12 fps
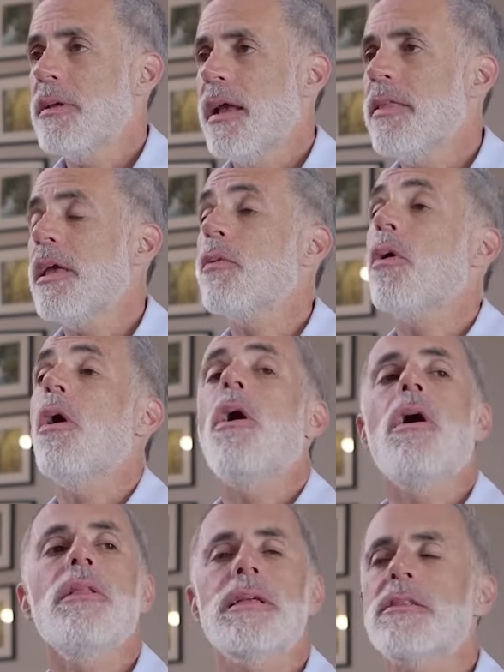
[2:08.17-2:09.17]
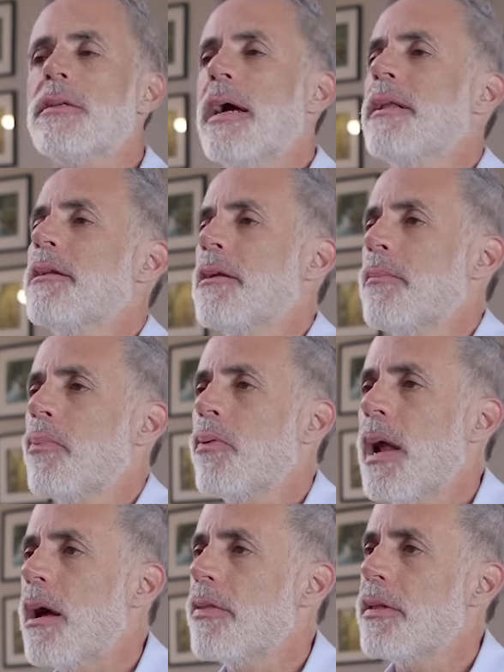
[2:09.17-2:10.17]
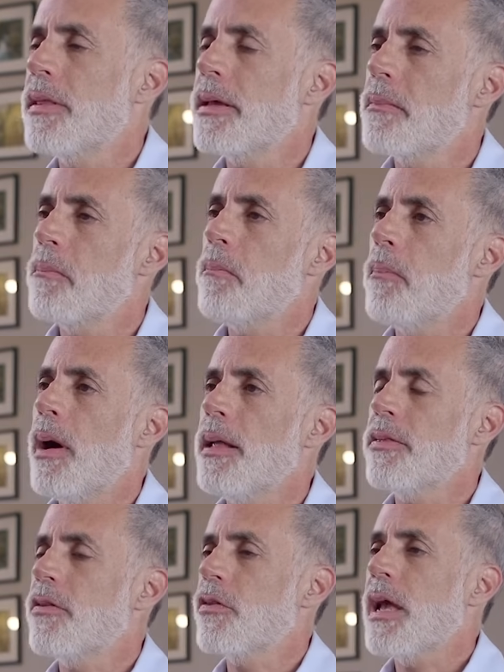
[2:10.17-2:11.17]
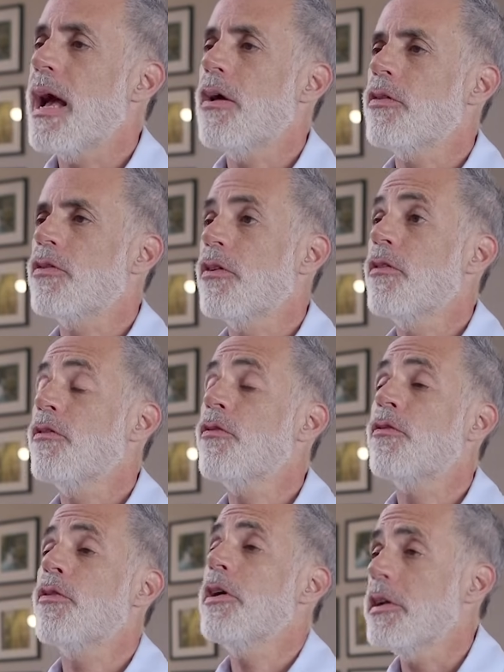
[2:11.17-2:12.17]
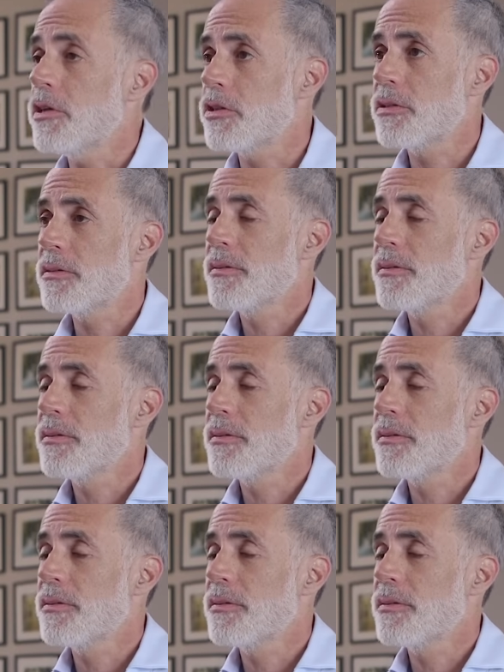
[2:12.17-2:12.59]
and they were all excited and proud that they had bought this house furnished.